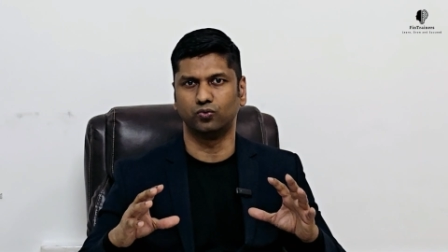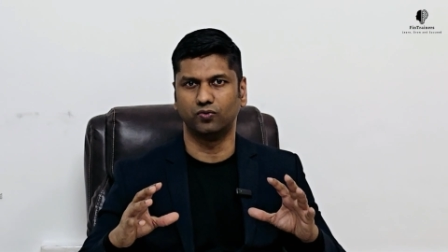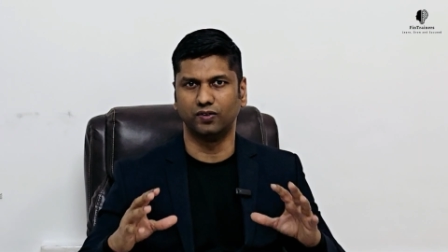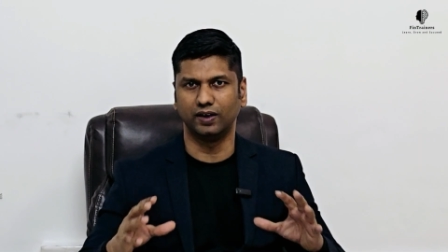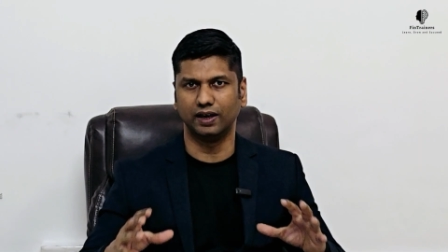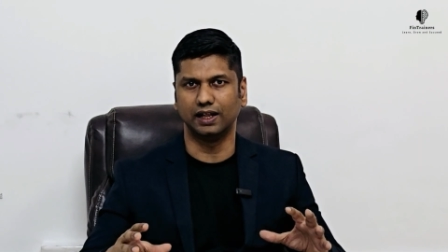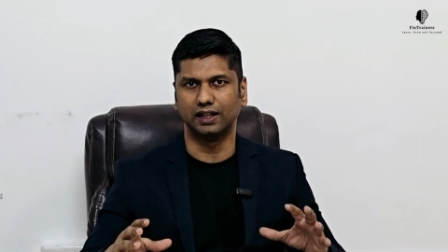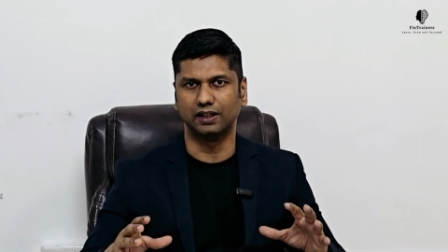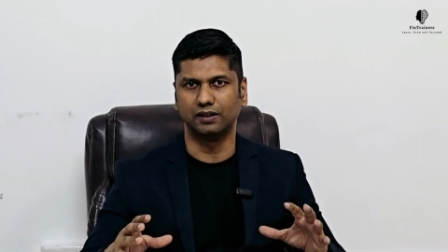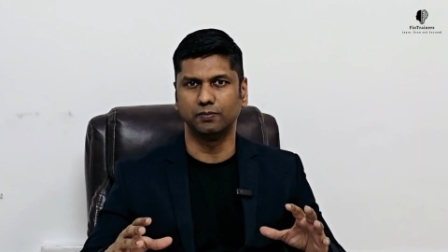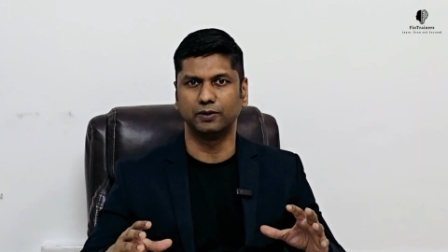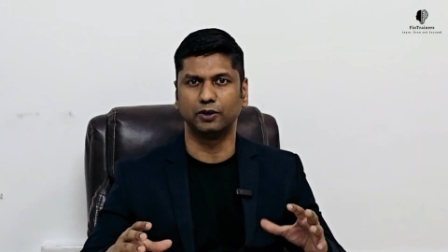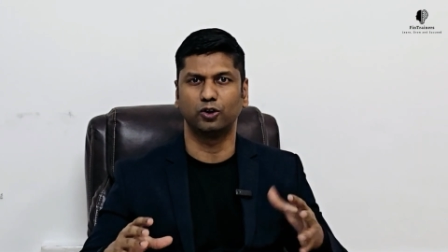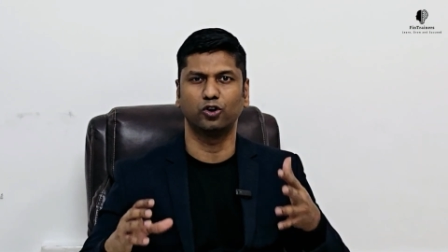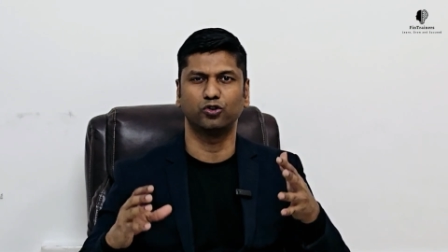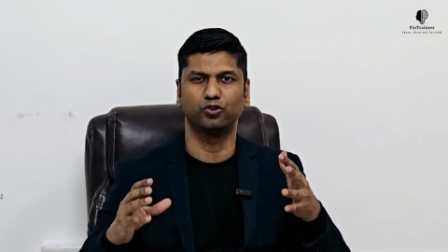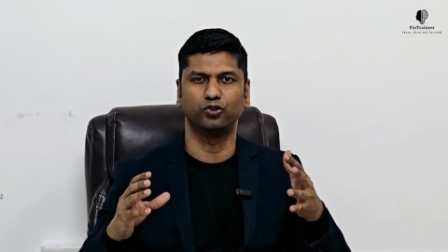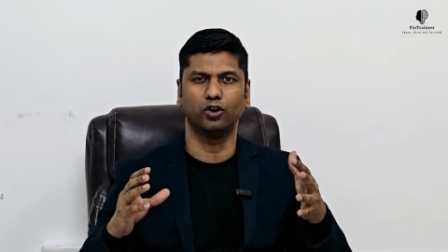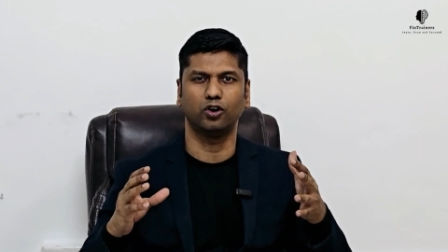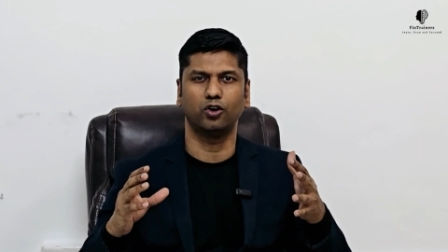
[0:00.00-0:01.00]
well
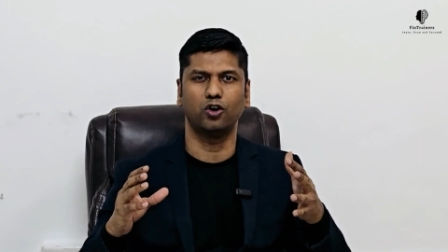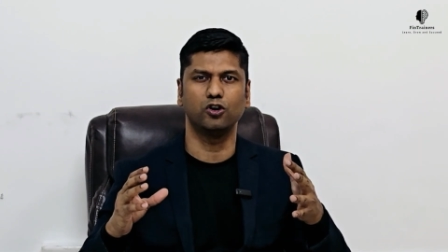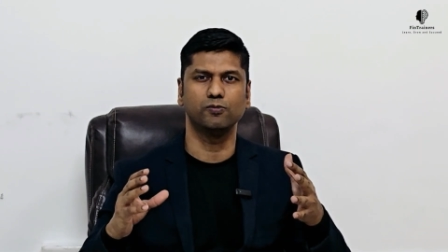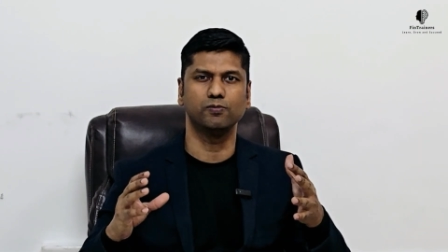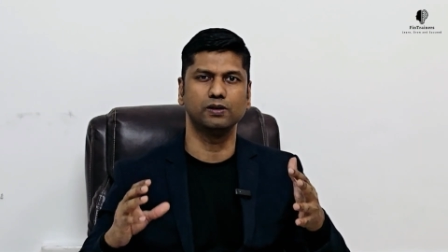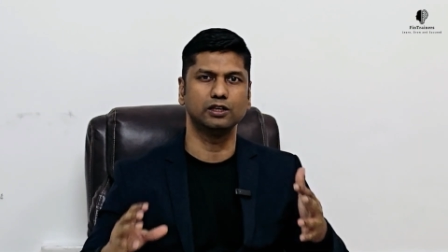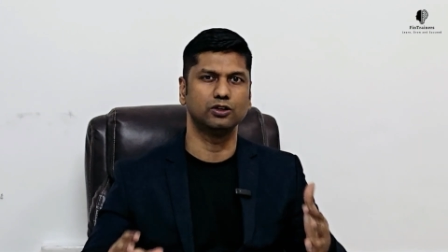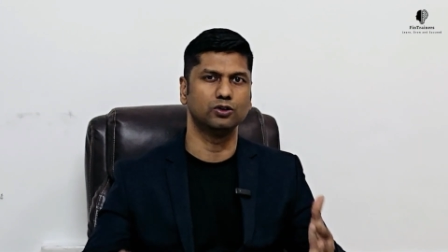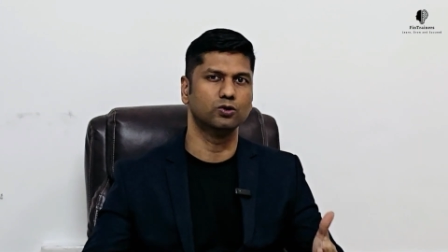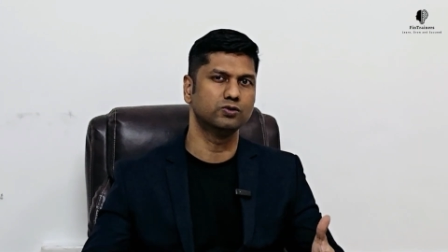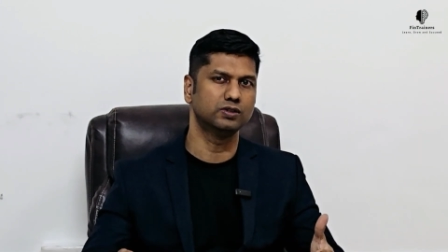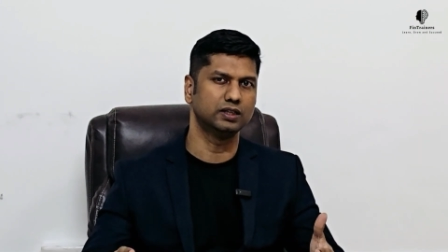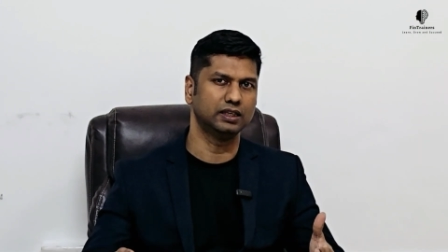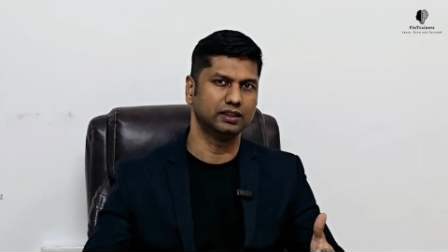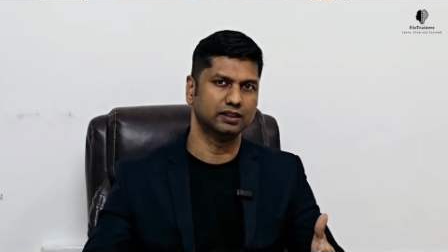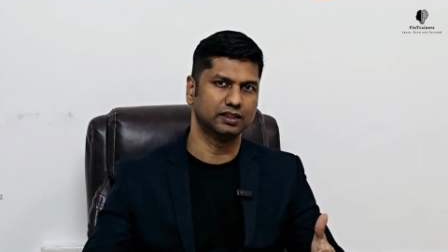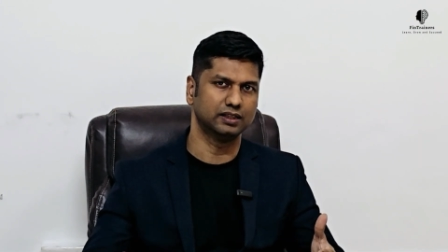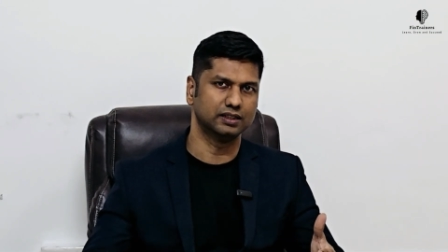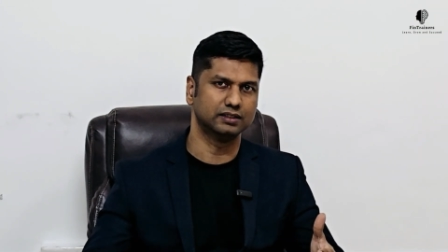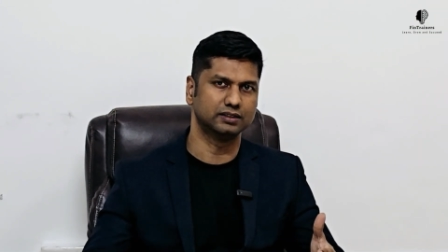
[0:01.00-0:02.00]
because you're going to be
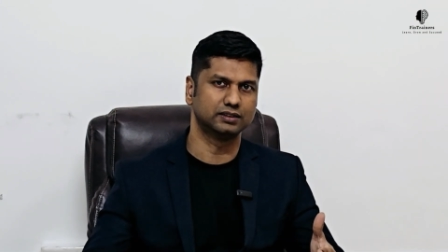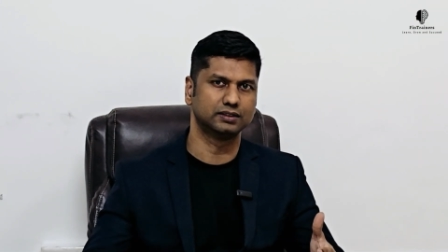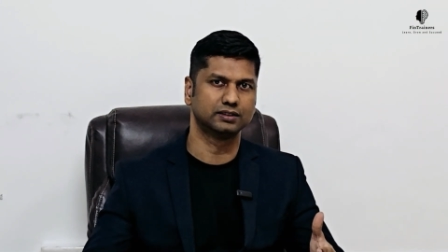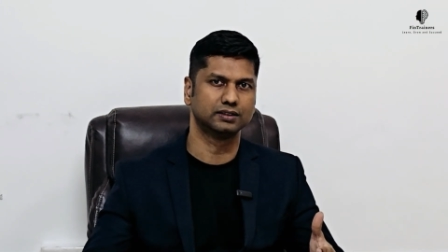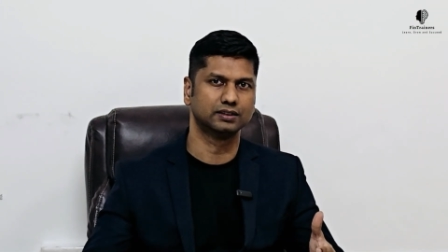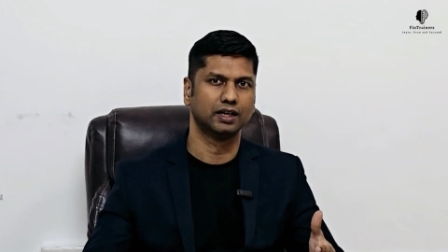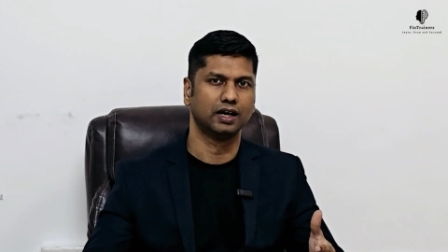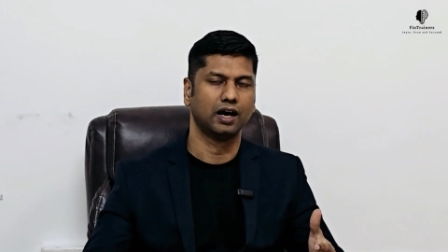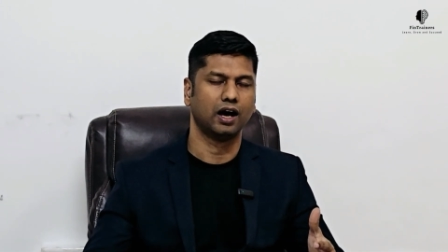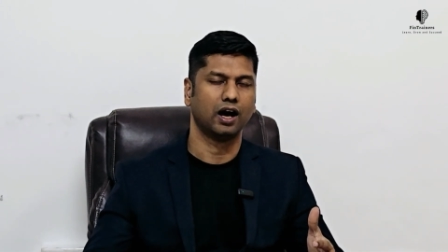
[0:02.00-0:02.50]
using this